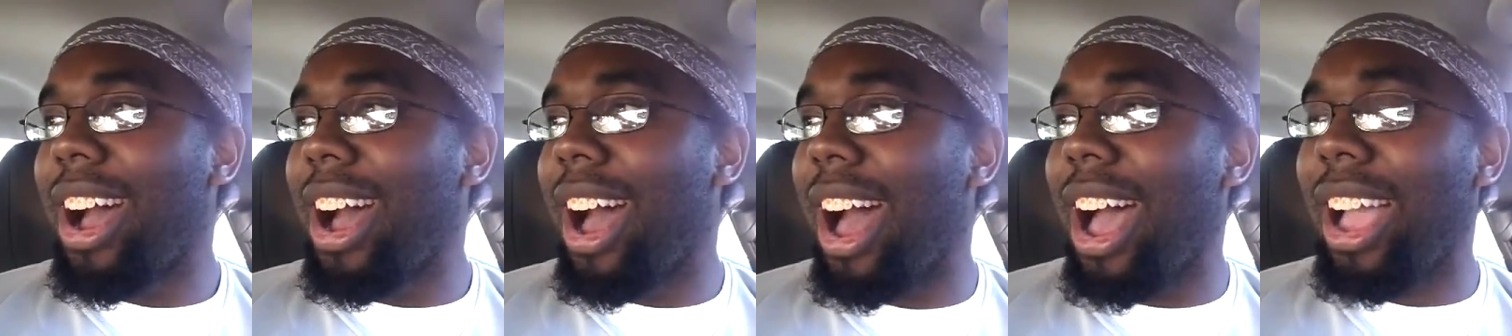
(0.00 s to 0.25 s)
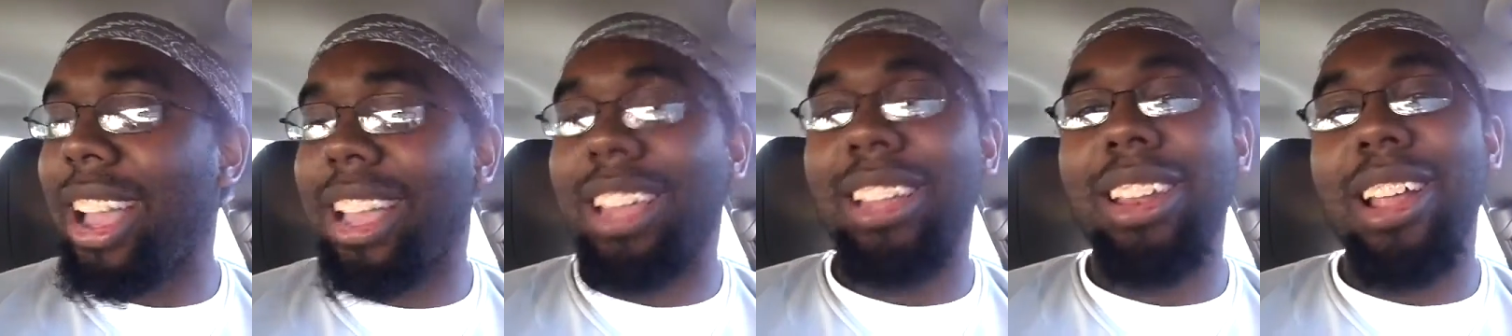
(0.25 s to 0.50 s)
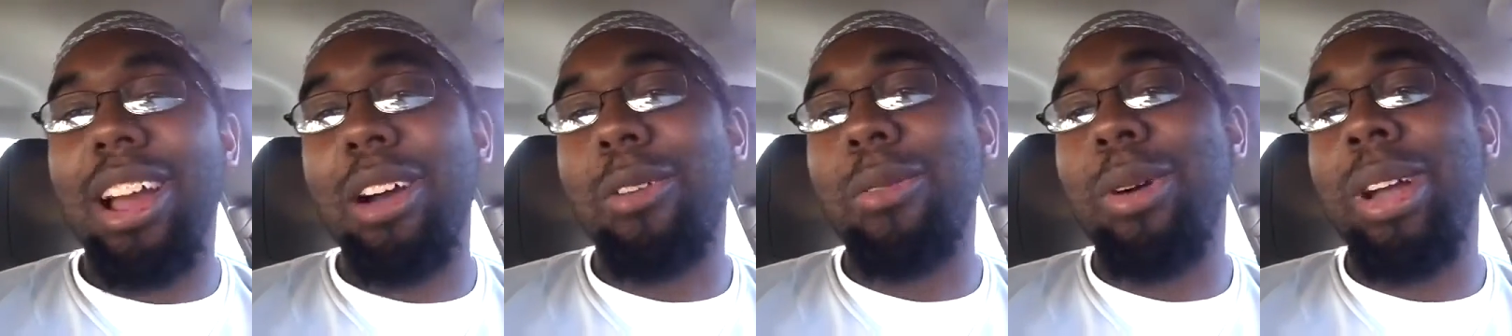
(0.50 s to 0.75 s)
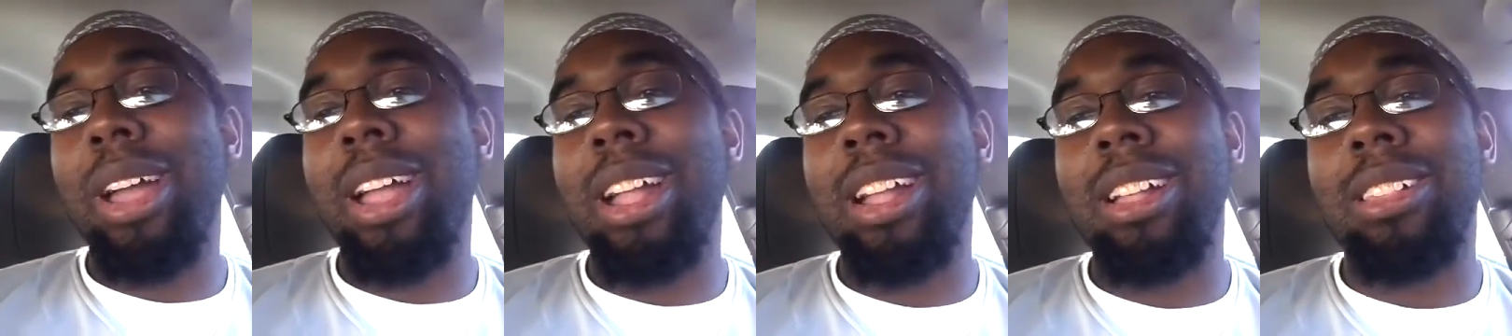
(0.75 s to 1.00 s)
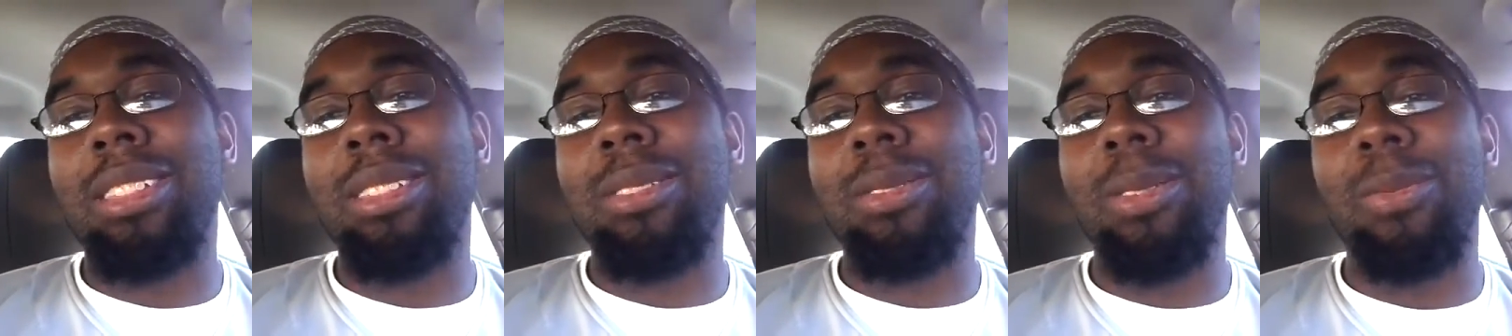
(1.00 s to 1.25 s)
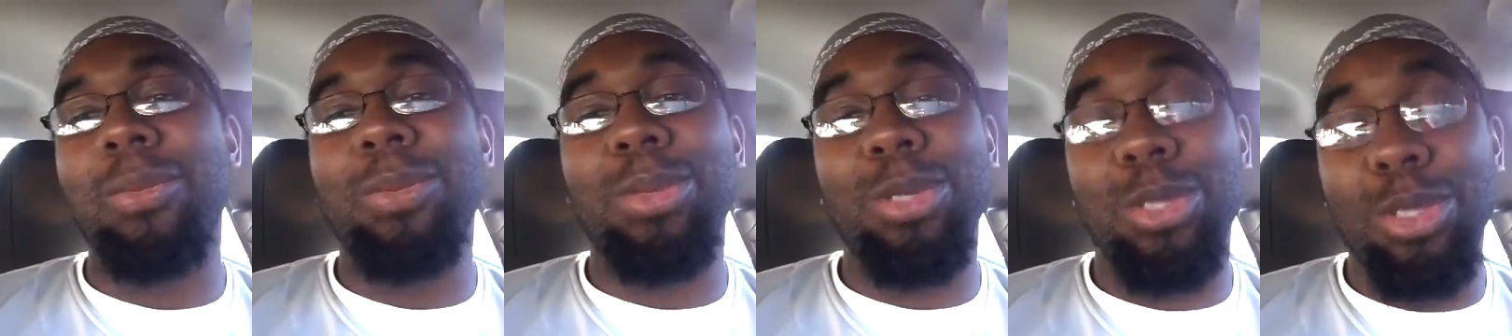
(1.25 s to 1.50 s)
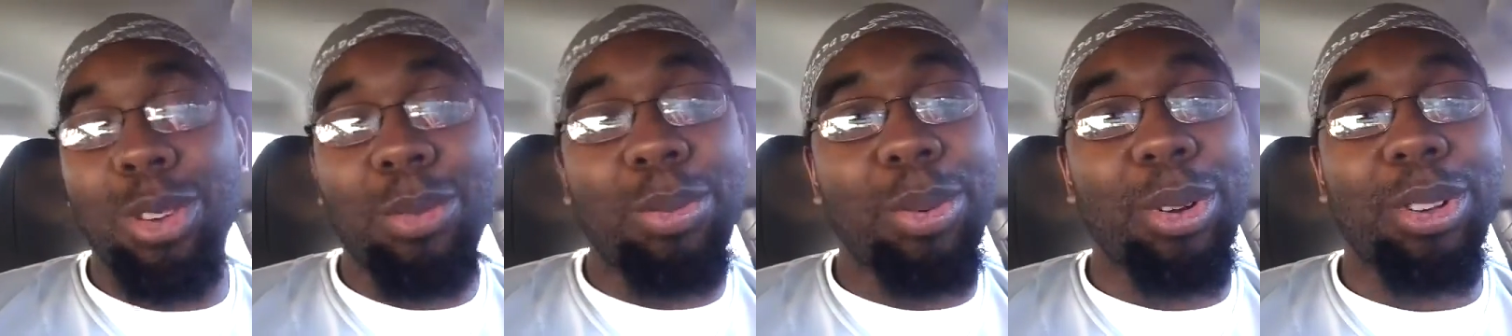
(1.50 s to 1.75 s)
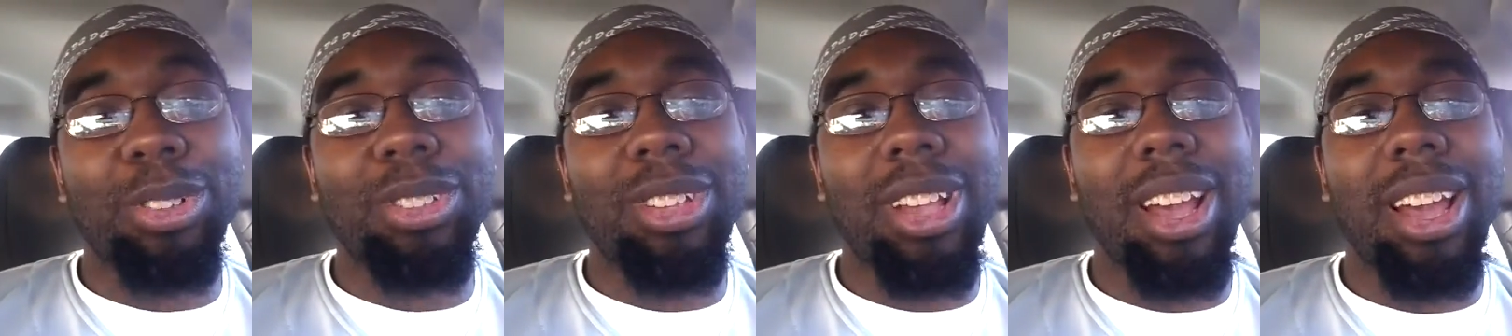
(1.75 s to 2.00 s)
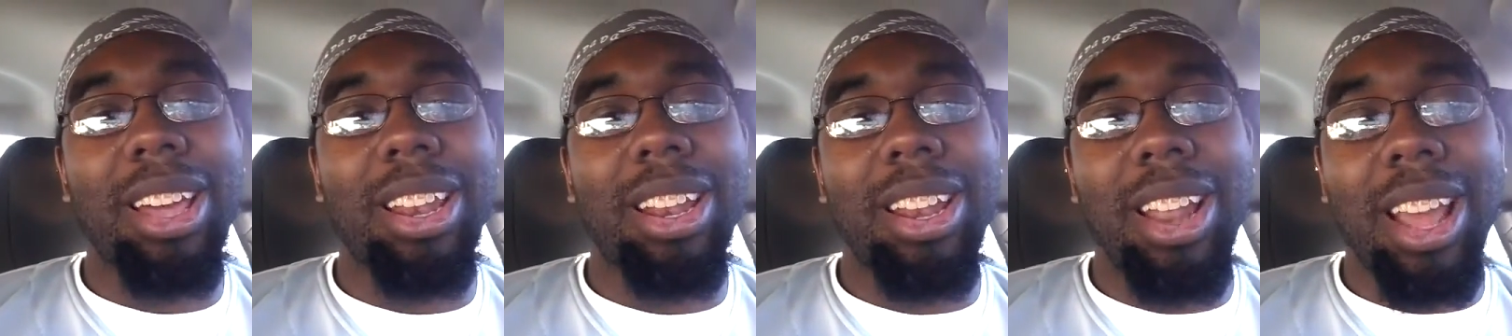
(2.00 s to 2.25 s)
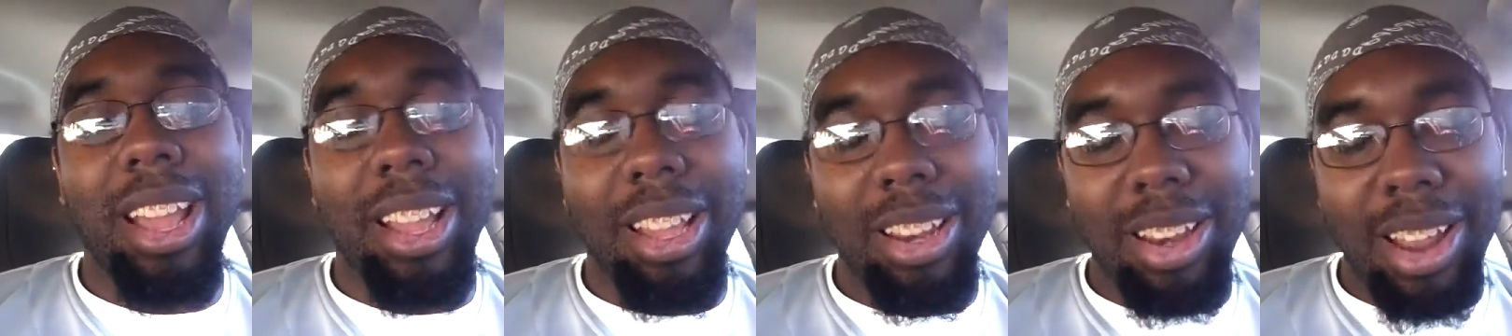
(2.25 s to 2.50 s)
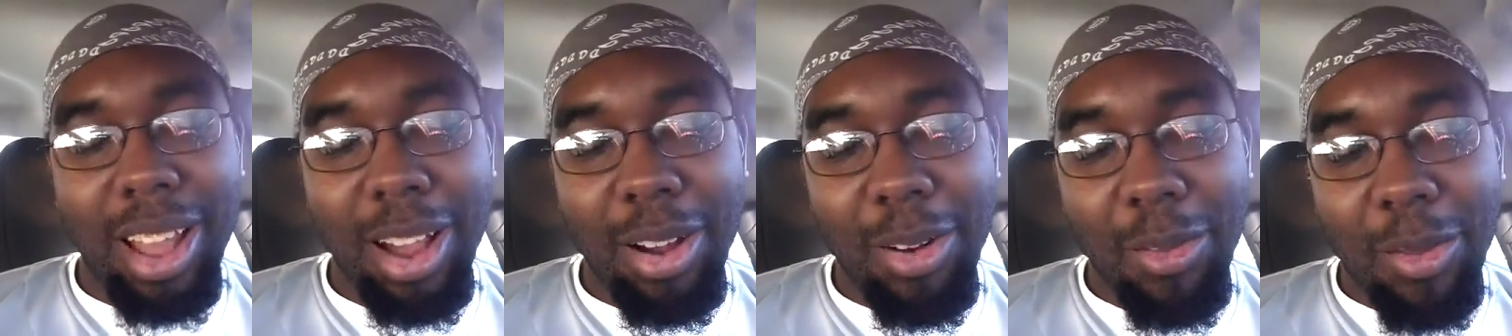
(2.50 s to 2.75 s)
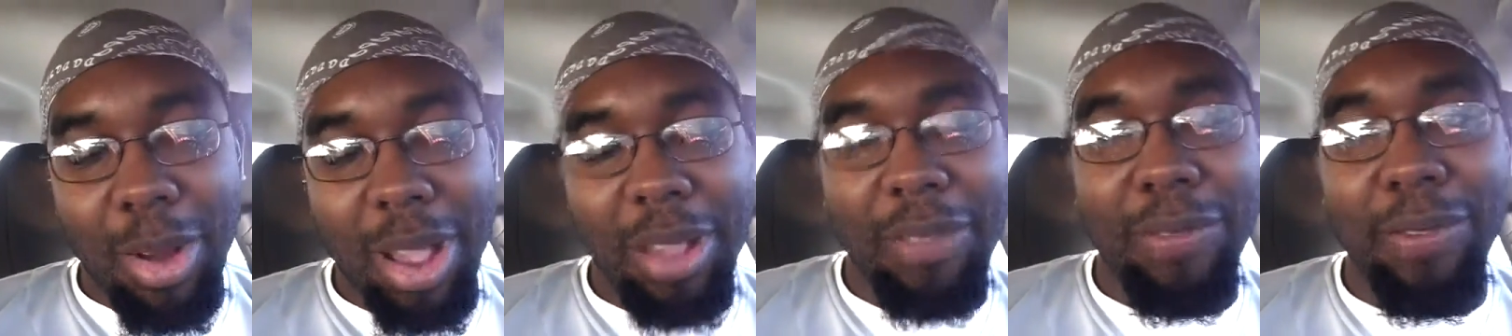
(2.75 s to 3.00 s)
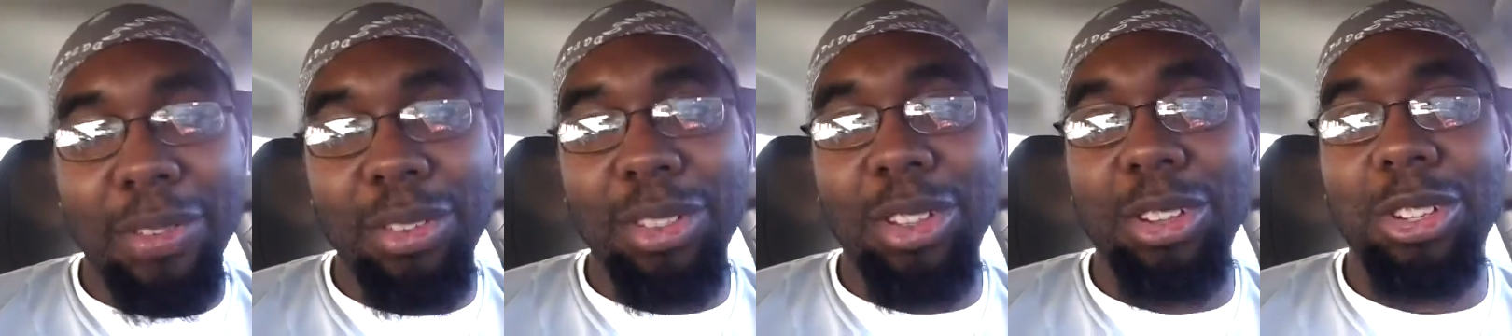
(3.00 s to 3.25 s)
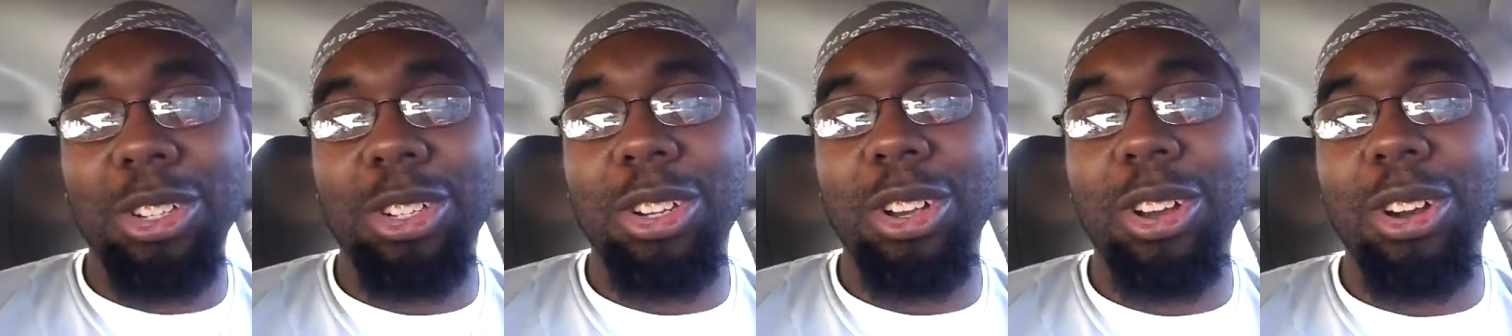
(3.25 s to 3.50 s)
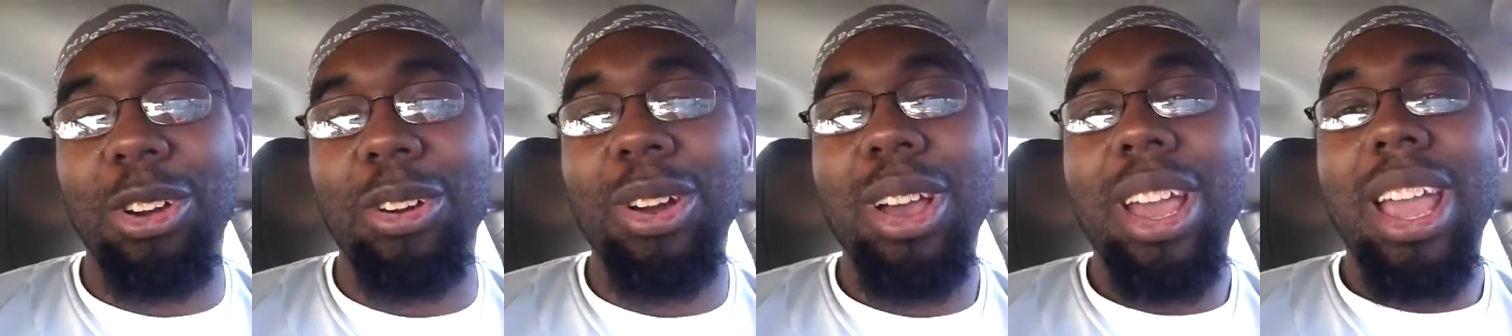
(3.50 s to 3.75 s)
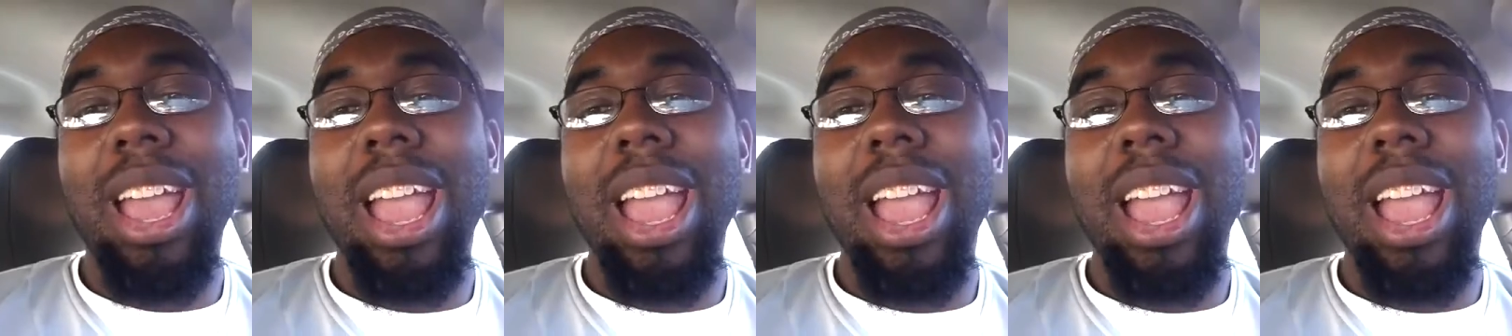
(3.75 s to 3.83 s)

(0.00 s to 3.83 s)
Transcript: I cannot wait. I'm super excited. I cannot wait for this show.